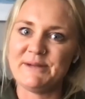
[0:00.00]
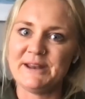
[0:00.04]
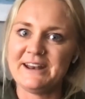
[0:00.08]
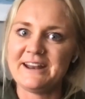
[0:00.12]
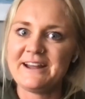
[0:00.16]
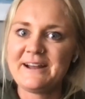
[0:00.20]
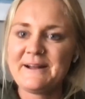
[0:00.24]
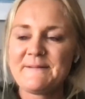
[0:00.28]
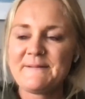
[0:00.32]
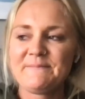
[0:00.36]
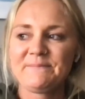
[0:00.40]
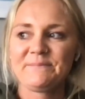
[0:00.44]

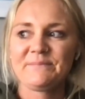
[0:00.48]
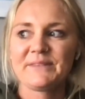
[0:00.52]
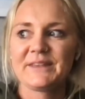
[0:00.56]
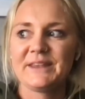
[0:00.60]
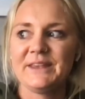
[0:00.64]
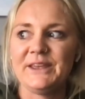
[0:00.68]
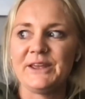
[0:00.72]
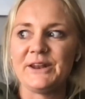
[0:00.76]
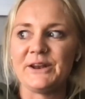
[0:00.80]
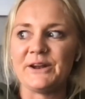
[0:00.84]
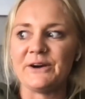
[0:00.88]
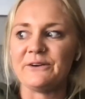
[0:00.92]
And,
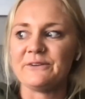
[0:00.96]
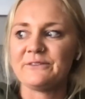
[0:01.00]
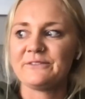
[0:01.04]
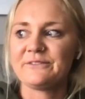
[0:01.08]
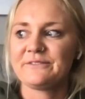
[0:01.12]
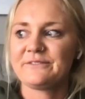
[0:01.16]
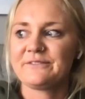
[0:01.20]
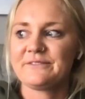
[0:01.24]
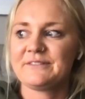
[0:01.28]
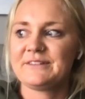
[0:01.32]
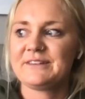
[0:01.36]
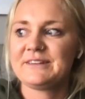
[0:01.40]
you know,
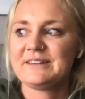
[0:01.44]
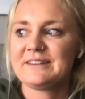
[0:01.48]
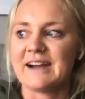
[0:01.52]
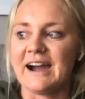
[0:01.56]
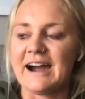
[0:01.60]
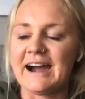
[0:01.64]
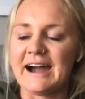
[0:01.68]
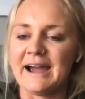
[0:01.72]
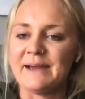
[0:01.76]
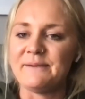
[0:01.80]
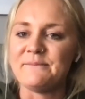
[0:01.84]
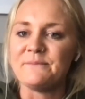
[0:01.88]

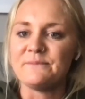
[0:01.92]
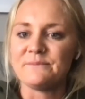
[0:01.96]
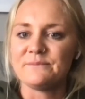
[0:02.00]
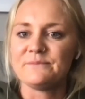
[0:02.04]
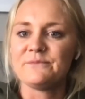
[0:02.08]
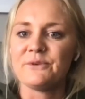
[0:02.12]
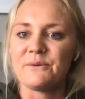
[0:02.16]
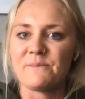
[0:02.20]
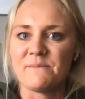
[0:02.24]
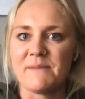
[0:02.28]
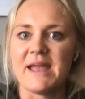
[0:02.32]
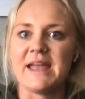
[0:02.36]
I'm
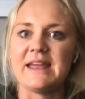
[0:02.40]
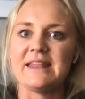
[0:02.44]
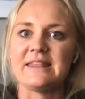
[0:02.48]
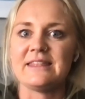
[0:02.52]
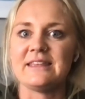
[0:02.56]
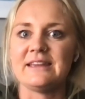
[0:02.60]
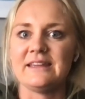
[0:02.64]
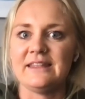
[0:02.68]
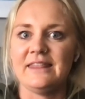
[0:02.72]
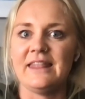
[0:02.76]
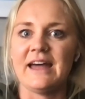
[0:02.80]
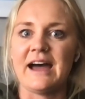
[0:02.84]

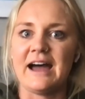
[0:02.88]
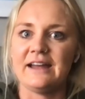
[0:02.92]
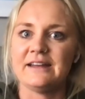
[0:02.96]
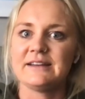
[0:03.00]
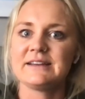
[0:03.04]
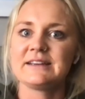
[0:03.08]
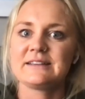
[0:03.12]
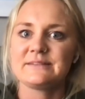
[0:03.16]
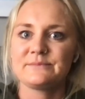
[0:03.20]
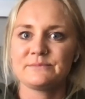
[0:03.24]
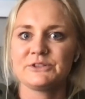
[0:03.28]
remain in that